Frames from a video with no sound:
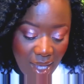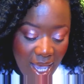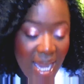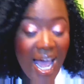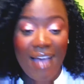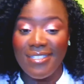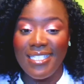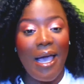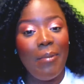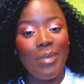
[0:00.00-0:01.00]
And I have to
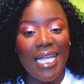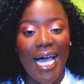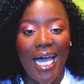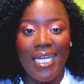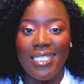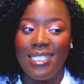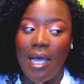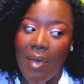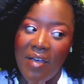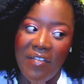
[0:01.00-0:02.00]
say, I'm glad. It's
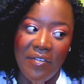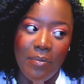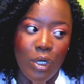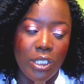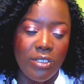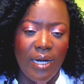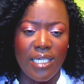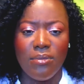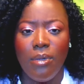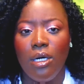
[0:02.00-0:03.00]
not my favorite
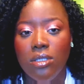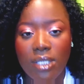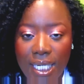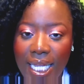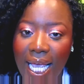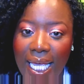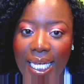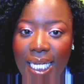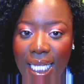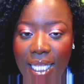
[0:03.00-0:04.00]
moisturizer, but I also didn't hate
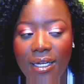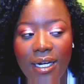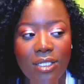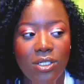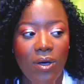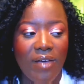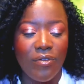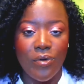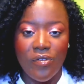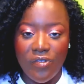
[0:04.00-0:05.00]
it either. I also have
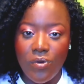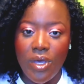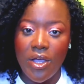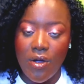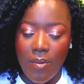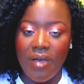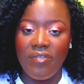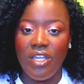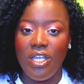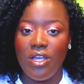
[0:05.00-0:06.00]
a review here on my
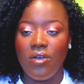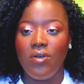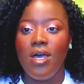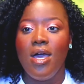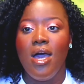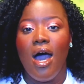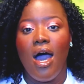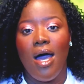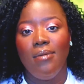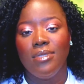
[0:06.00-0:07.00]
video
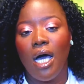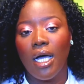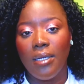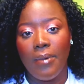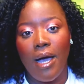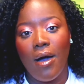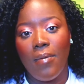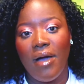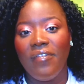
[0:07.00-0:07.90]
talking about